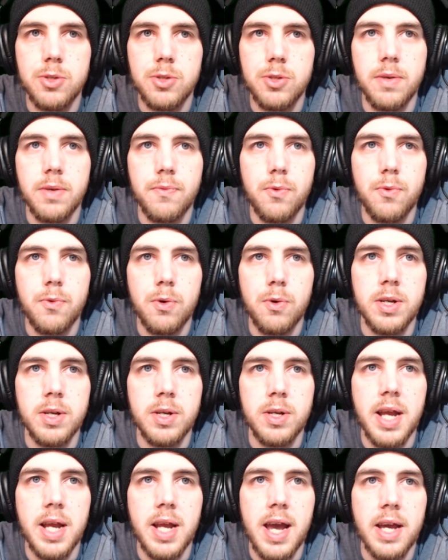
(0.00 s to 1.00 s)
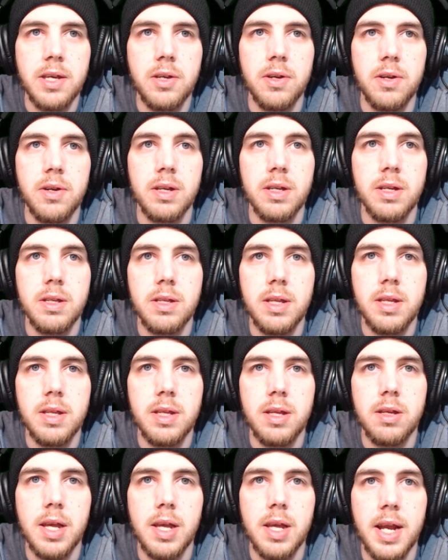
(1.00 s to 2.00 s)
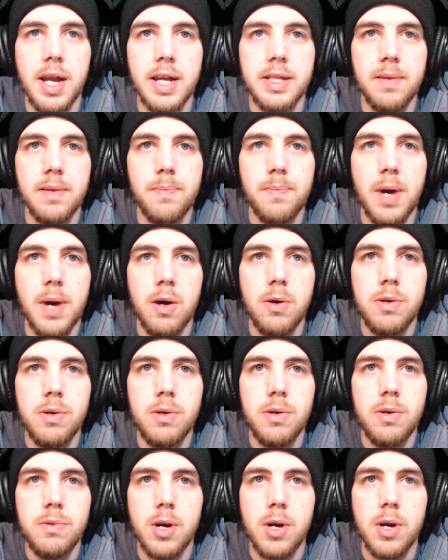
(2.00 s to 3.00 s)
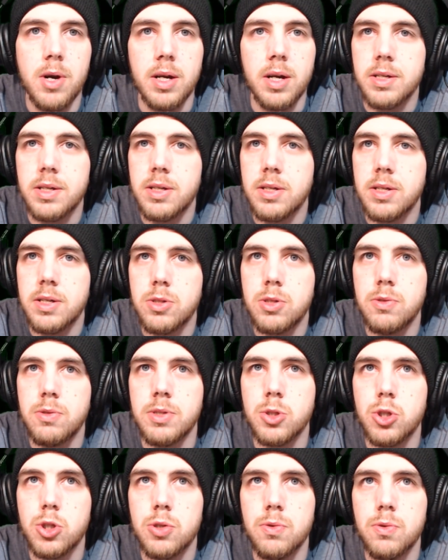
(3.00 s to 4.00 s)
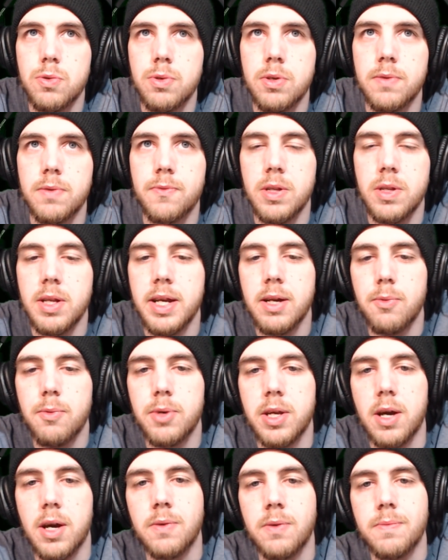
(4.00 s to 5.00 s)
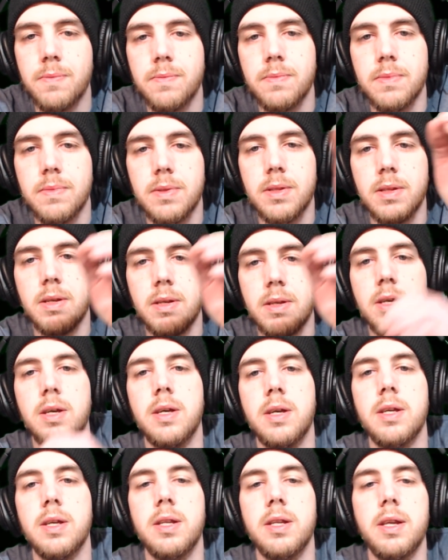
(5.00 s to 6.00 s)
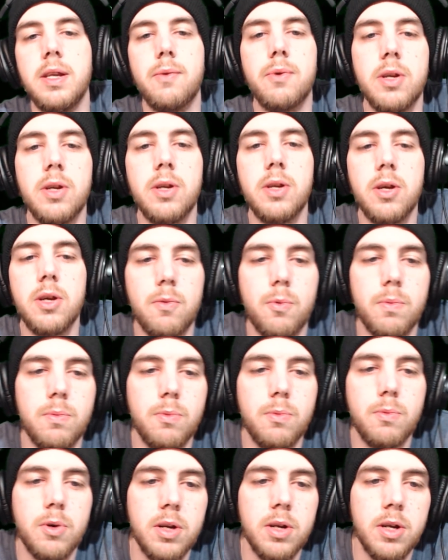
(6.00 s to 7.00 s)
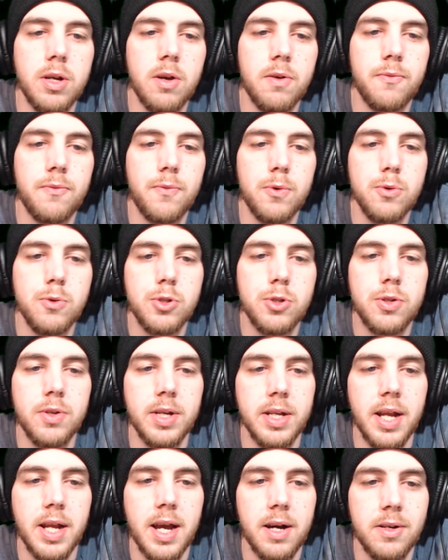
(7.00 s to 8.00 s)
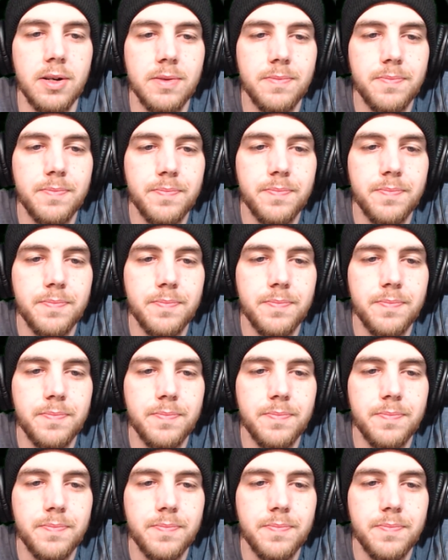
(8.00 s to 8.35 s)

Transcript: 24 wasn't accurate. And I did my homework to ensure. Here we go. Now we're gonna go to full screen now.